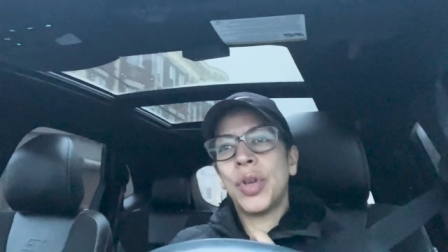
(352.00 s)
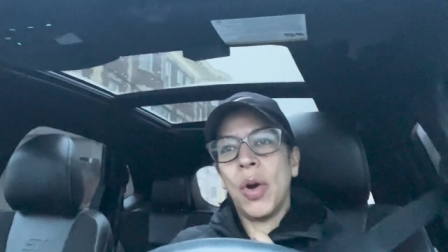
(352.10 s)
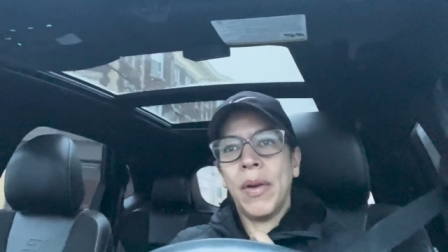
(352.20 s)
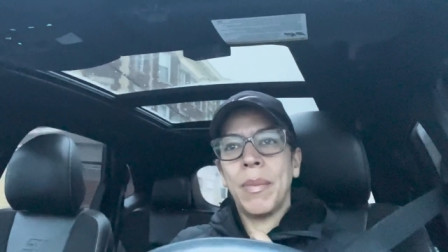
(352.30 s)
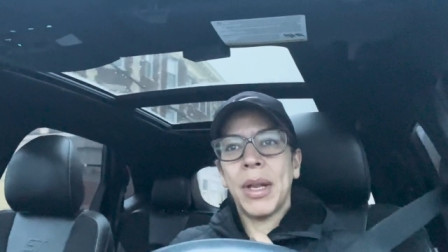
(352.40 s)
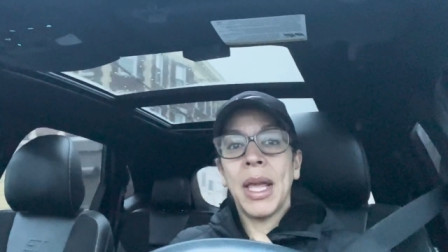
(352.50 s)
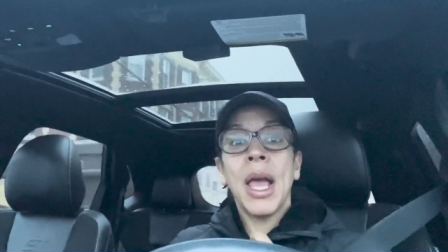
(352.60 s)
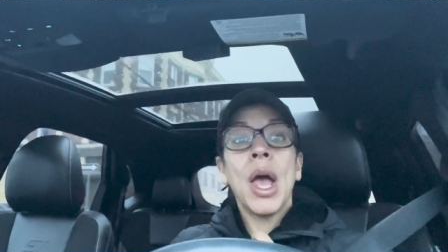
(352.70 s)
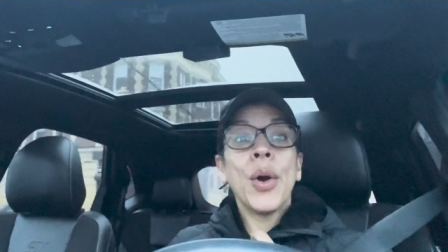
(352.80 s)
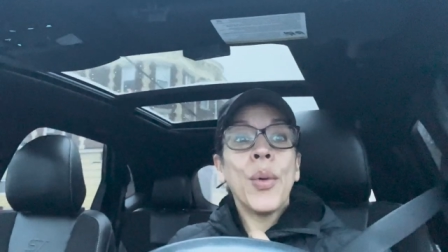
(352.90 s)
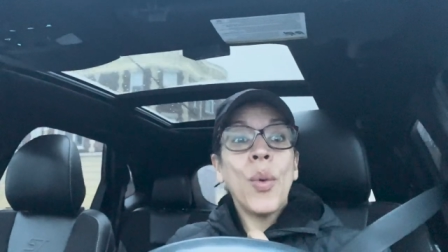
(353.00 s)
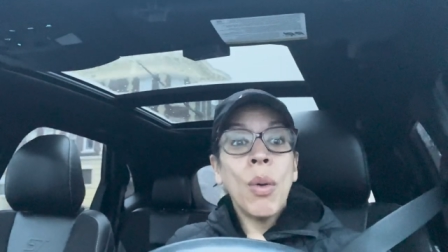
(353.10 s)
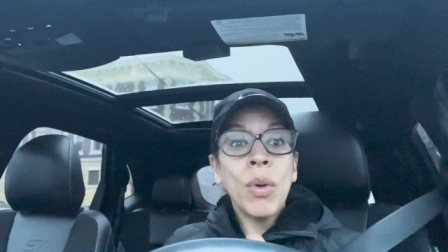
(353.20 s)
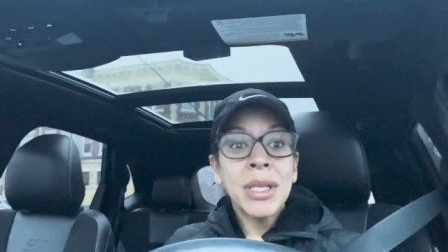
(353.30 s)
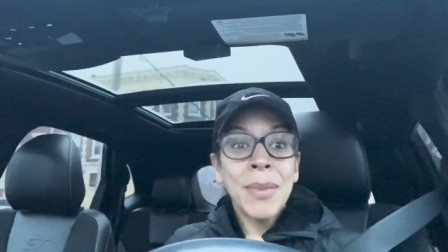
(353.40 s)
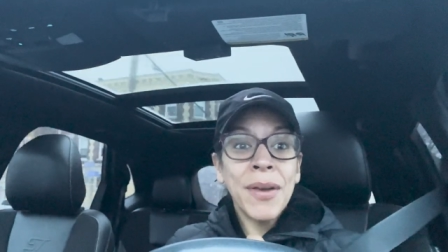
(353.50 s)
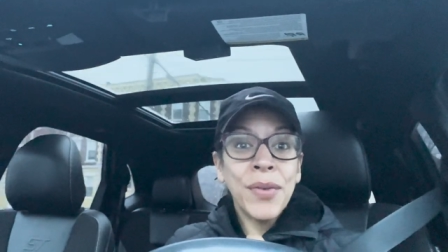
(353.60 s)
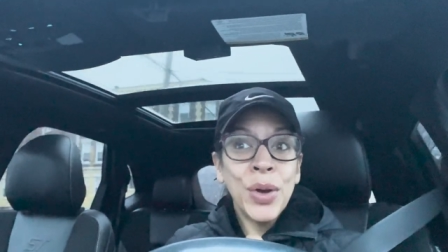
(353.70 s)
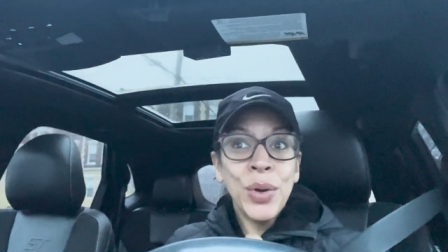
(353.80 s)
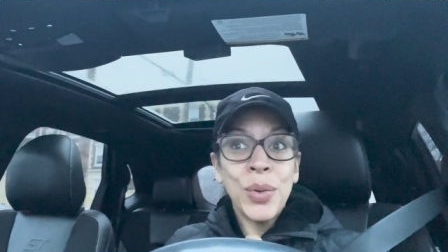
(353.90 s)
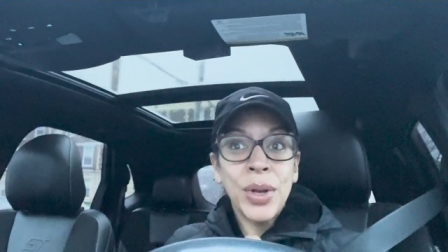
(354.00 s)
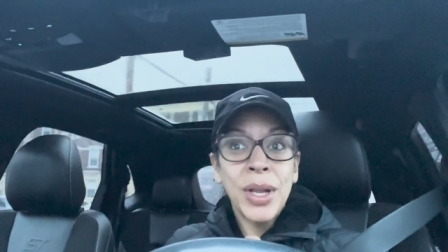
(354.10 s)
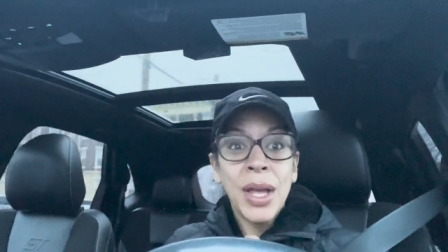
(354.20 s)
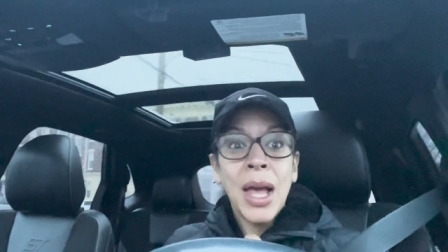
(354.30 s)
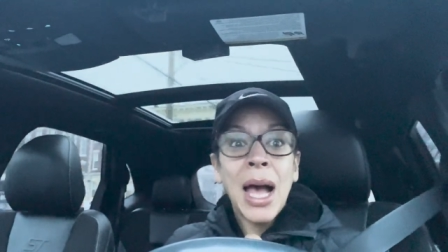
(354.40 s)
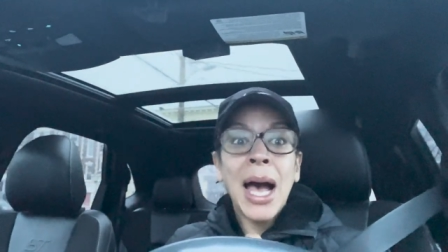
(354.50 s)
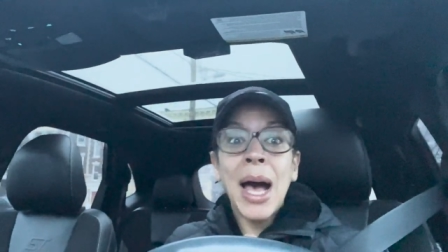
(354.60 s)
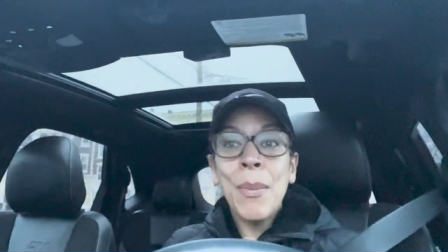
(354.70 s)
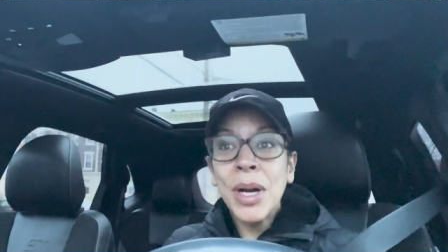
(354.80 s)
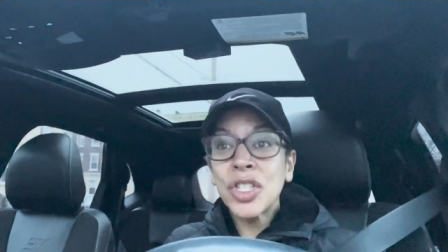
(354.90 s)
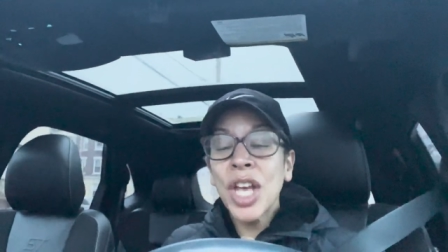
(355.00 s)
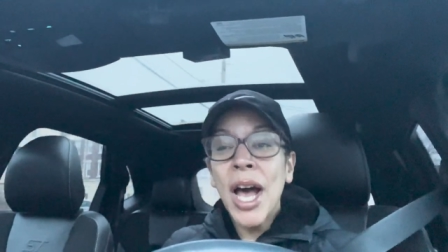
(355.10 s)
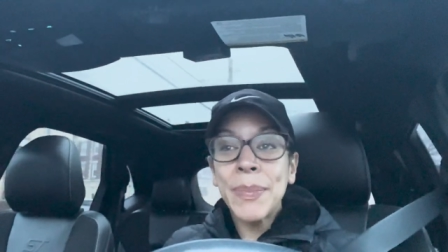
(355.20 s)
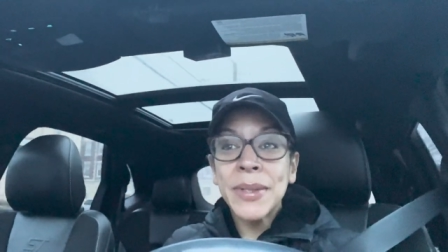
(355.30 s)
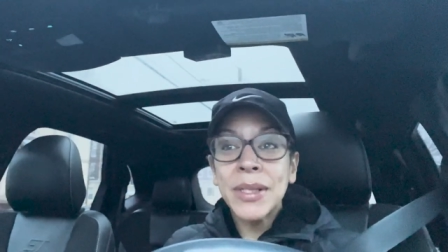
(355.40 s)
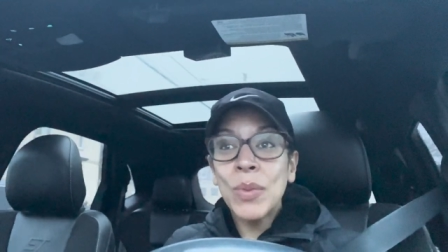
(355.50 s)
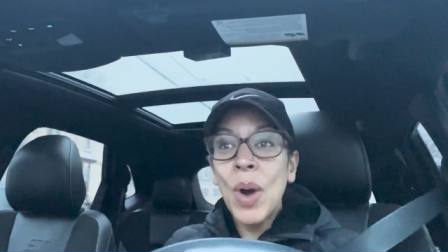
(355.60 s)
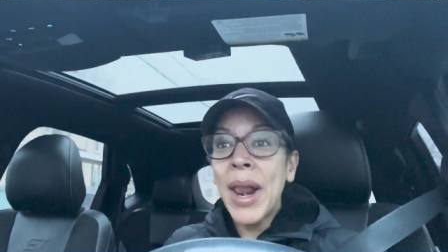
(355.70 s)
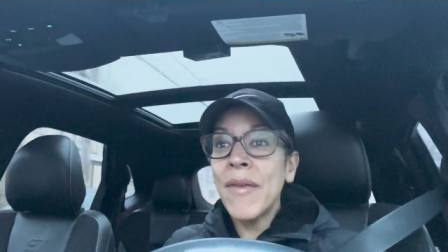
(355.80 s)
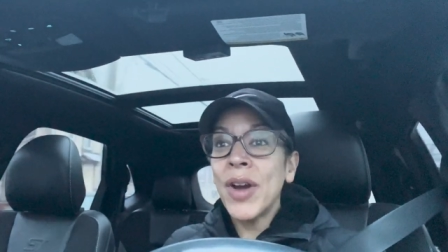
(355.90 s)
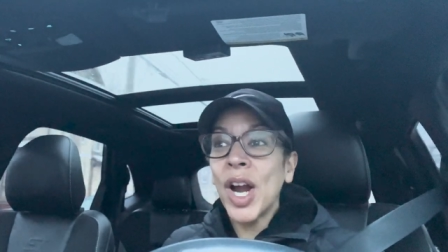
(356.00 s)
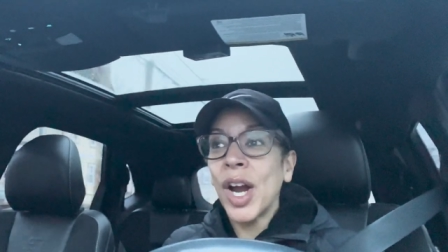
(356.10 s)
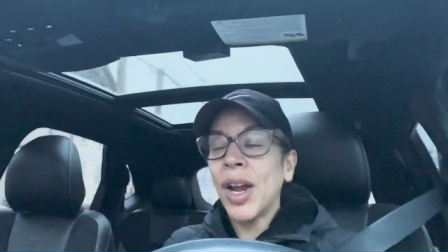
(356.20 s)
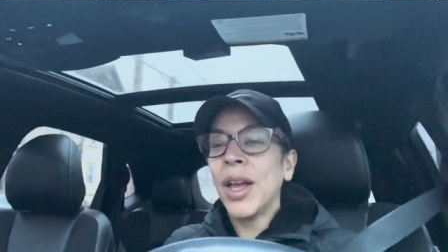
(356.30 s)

show everybody what was my food? How much cups? Whatever.